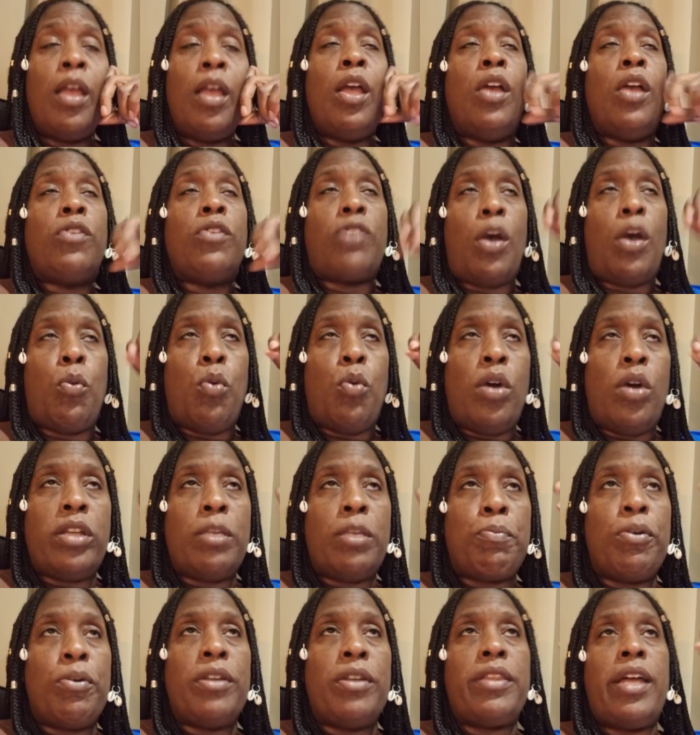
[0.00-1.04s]
So I wanted
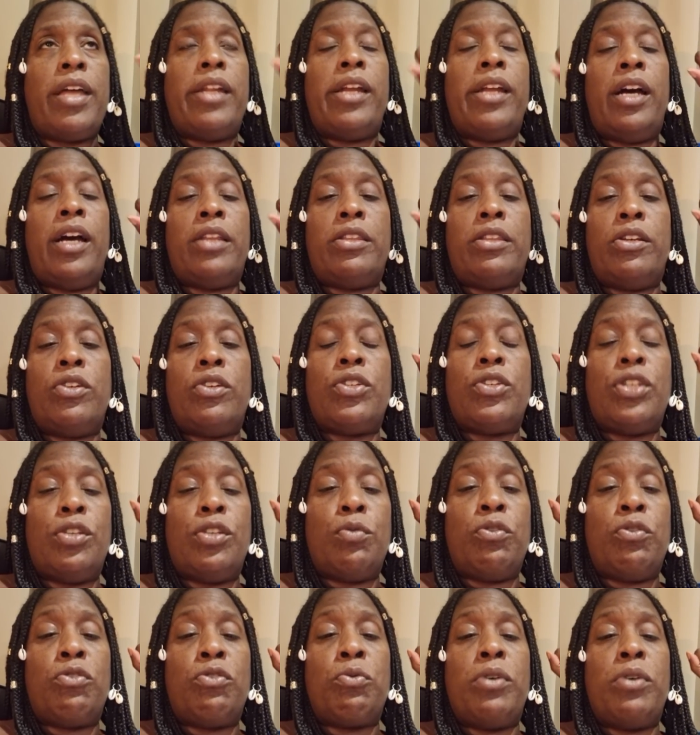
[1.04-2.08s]
to put that out there to
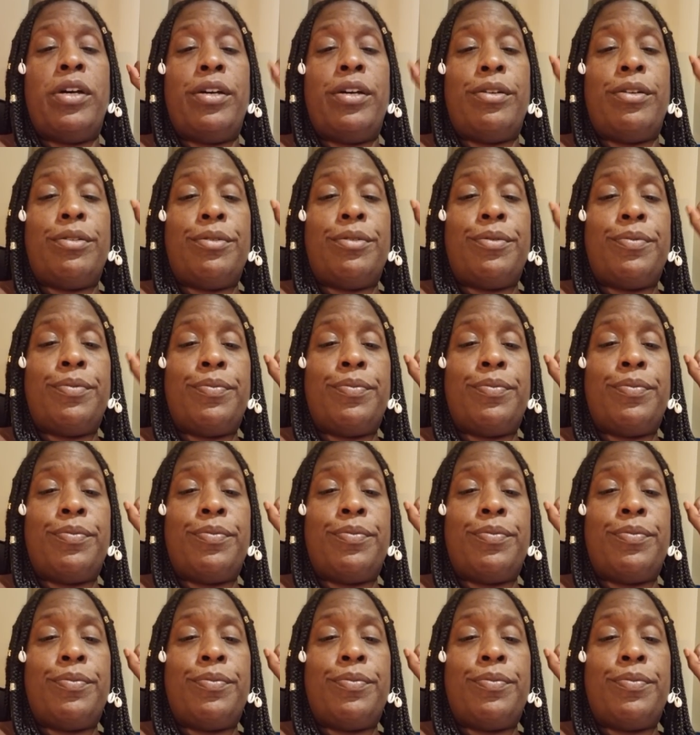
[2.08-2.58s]
you as well.